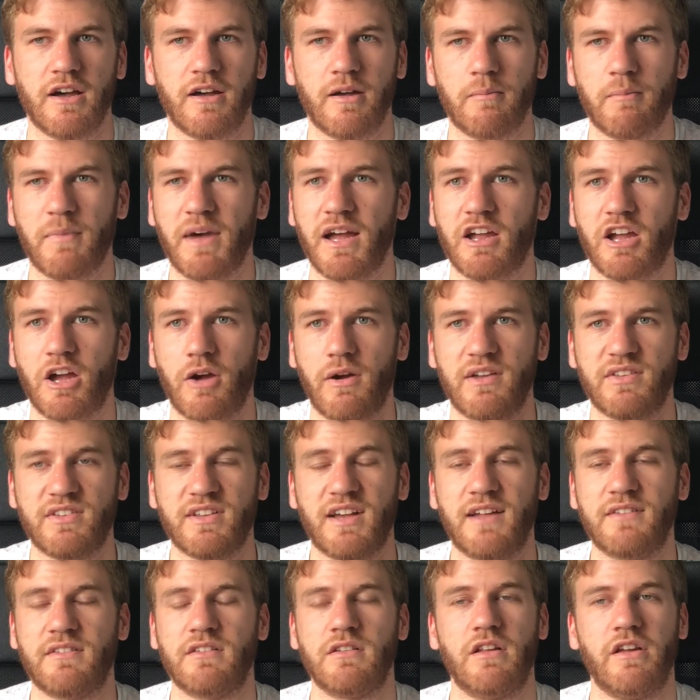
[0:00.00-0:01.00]
Mac OS
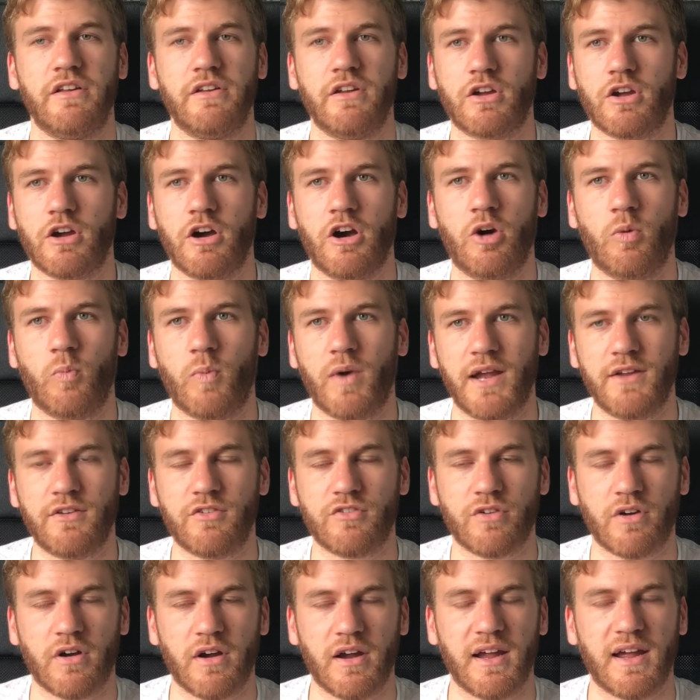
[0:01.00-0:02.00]
Catalina, can't wait to
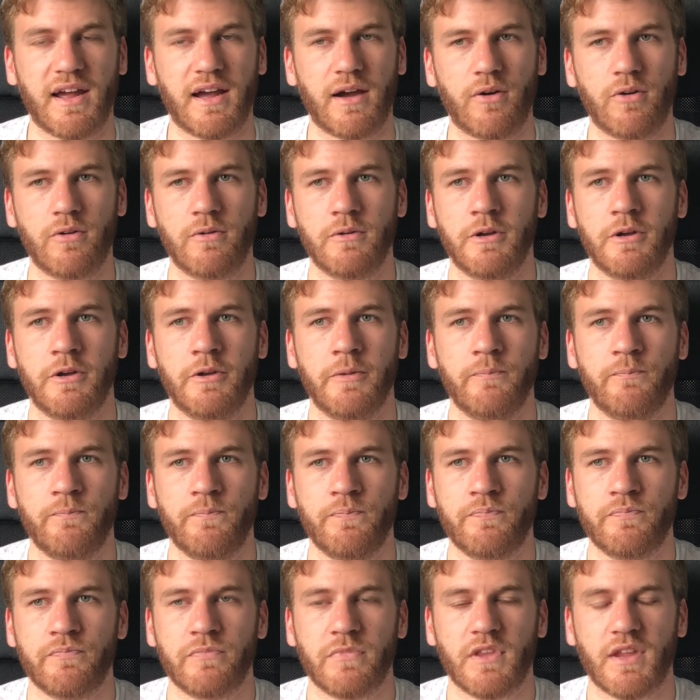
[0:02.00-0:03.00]
try it out.
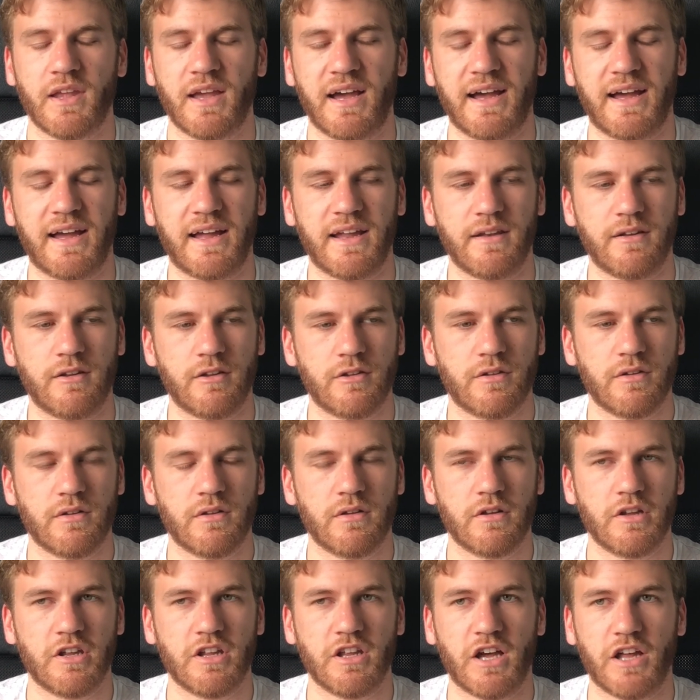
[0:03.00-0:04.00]
And
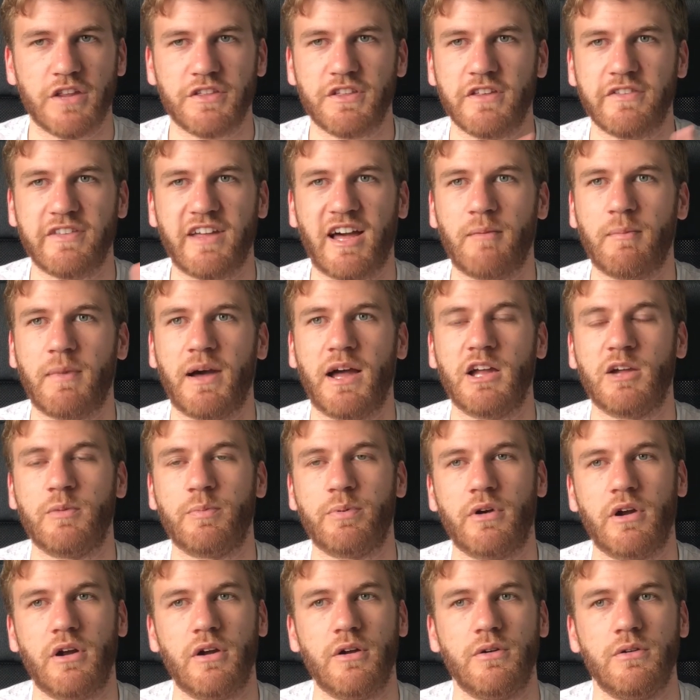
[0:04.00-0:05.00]
I think that Mac
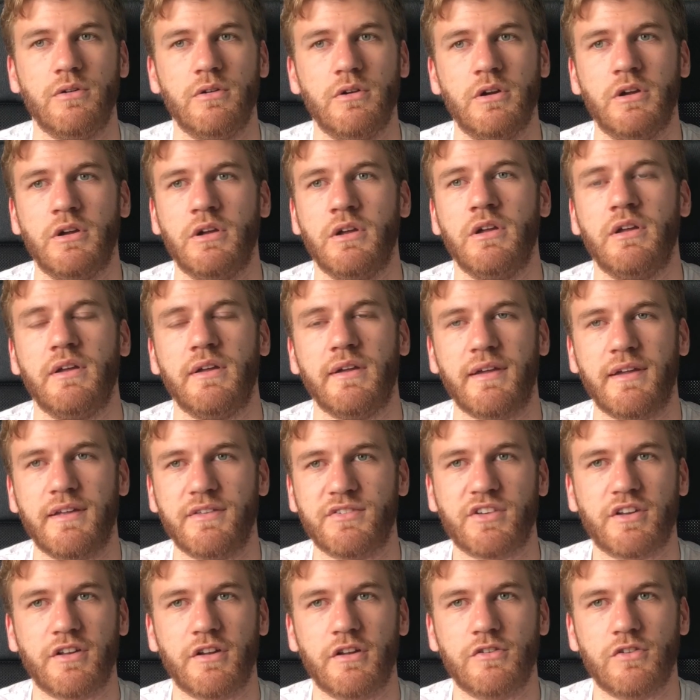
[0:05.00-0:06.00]
Pro is
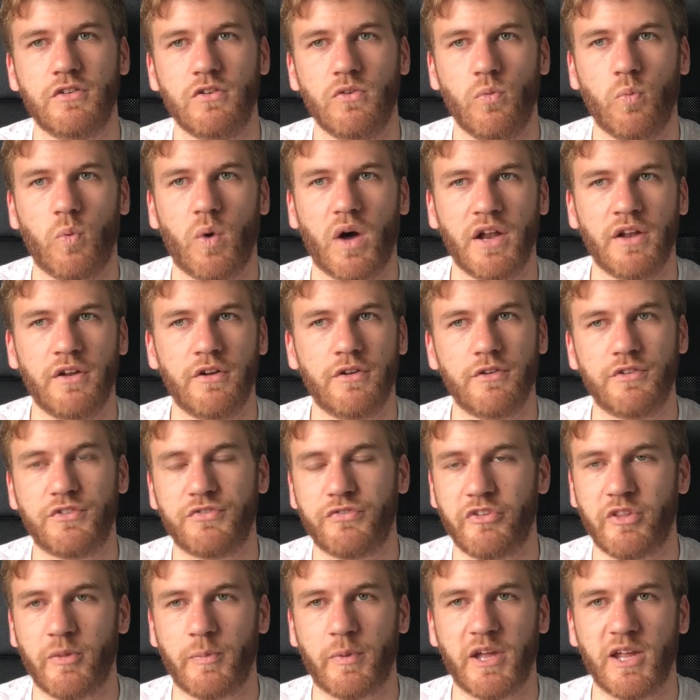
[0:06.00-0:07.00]
going to do wonders
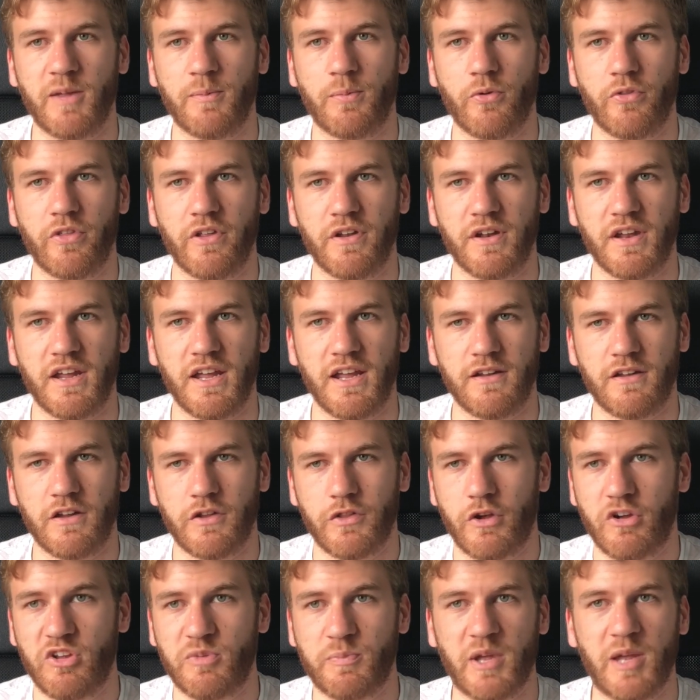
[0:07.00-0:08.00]
for the people that need it.
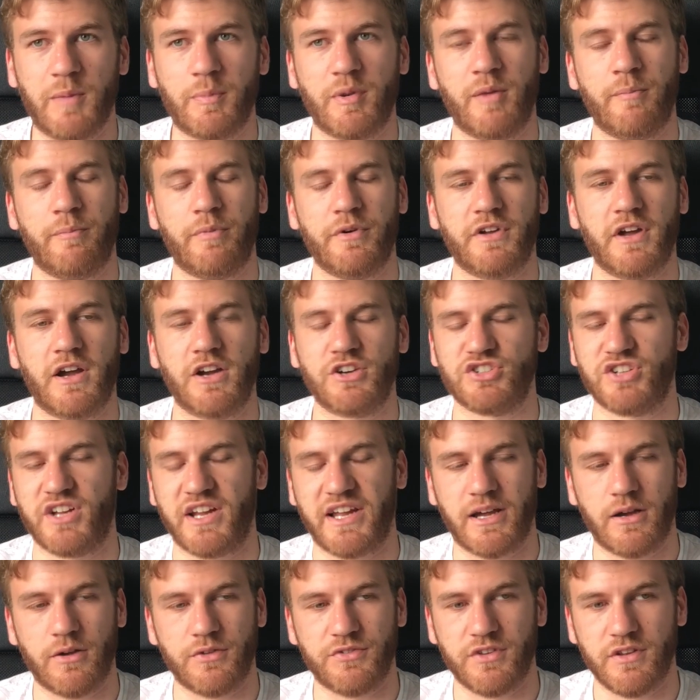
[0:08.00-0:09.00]
Those people in production
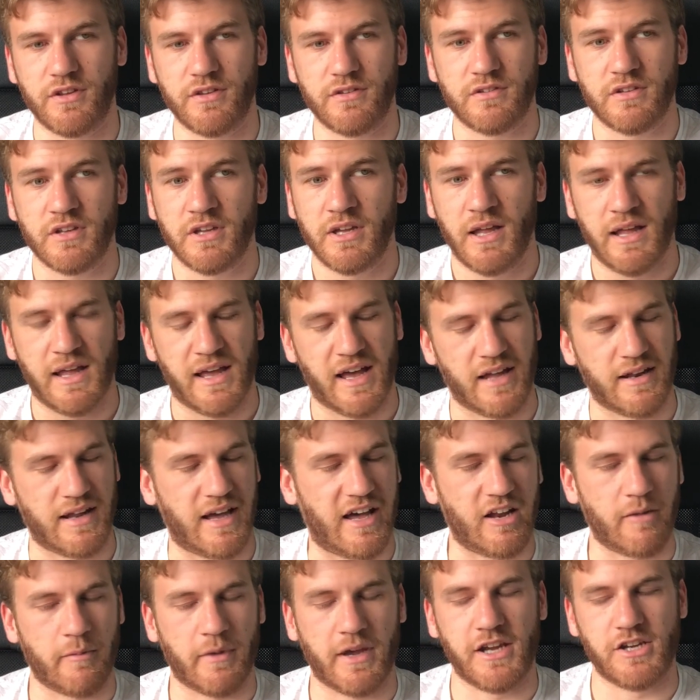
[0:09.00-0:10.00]
houses and
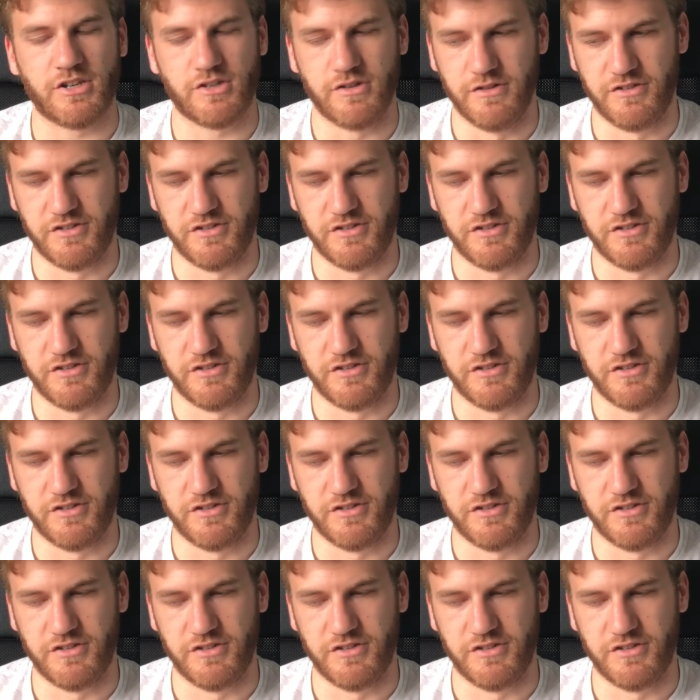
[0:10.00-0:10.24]
animation